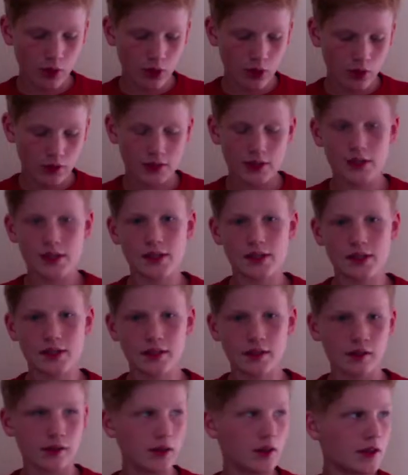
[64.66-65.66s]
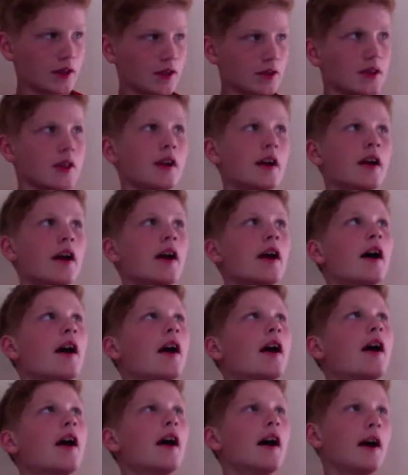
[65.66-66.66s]
RT series.
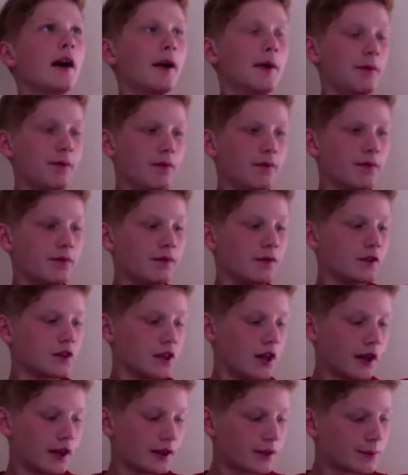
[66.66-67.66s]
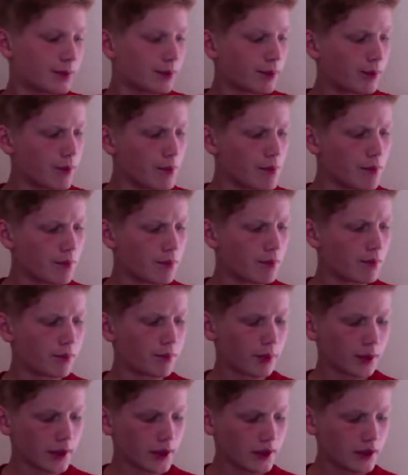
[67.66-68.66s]
So it's
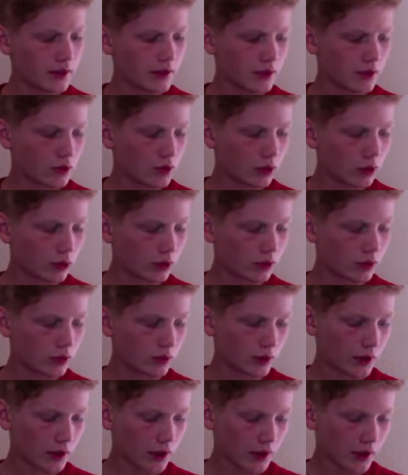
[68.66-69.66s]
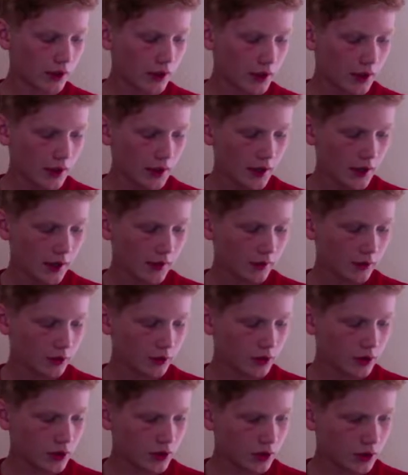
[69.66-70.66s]
pretty cool little rod. I've
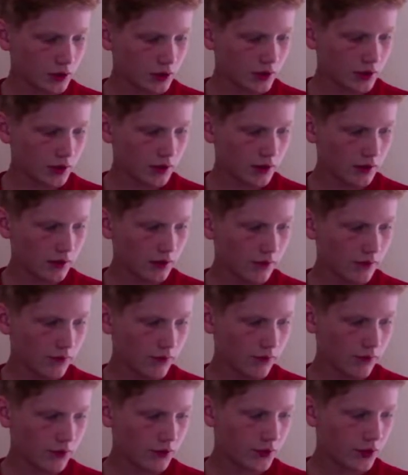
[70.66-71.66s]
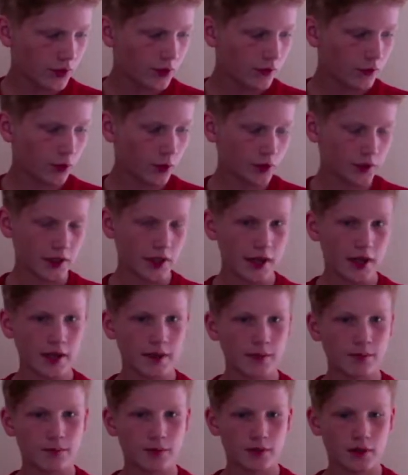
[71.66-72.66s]
only used it 3 or 4
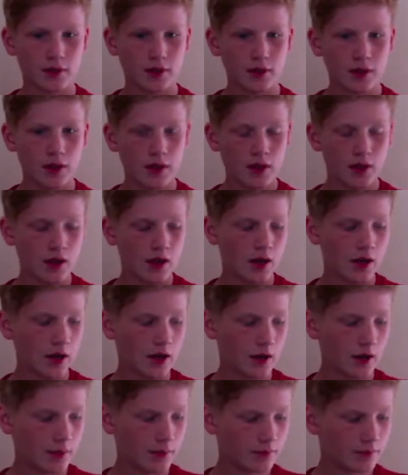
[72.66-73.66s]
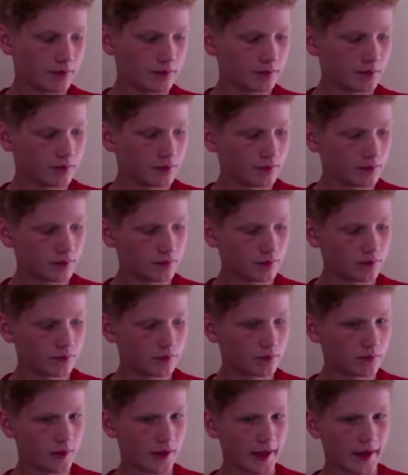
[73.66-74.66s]
times.
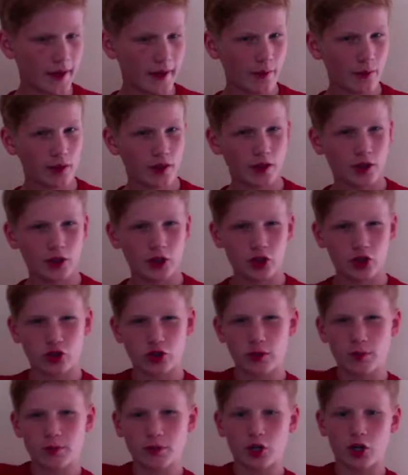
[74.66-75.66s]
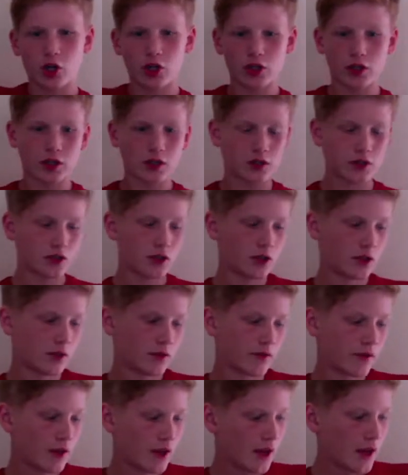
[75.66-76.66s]
I went on a trip to Arkansas,
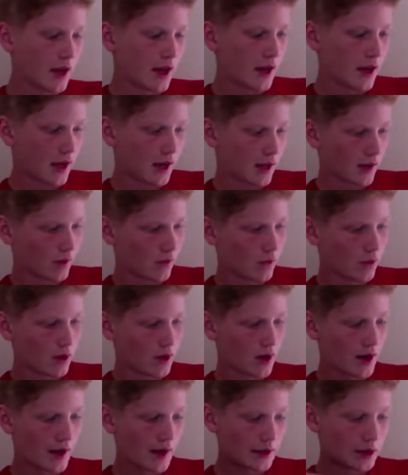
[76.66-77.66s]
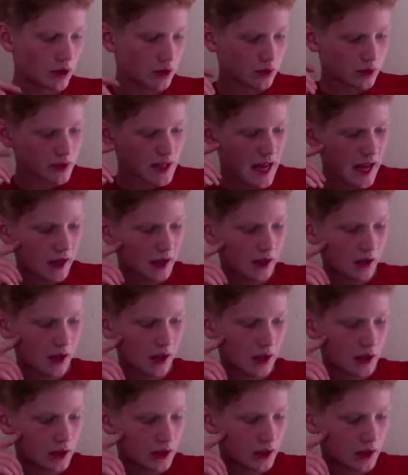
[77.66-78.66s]
and I used that a
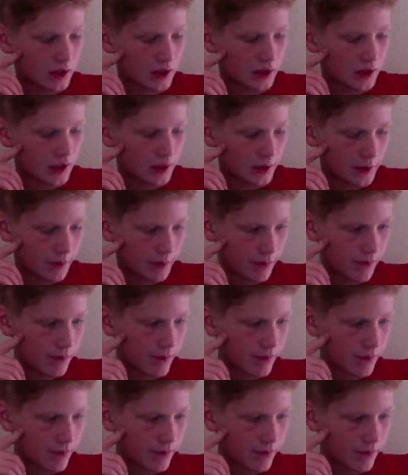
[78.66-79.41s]
lot. And